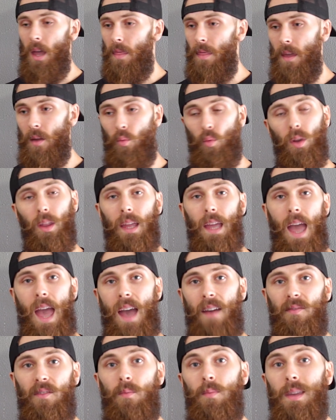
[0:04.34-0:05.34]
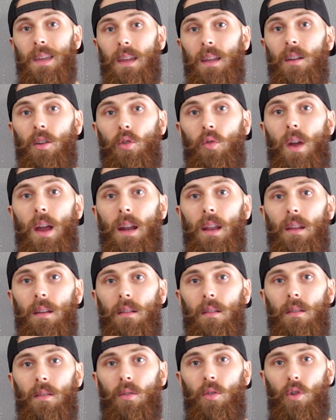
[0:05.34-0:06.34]
they really have to be
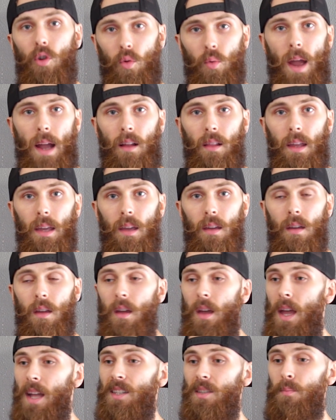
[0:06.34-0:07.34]
integrated correctly. It's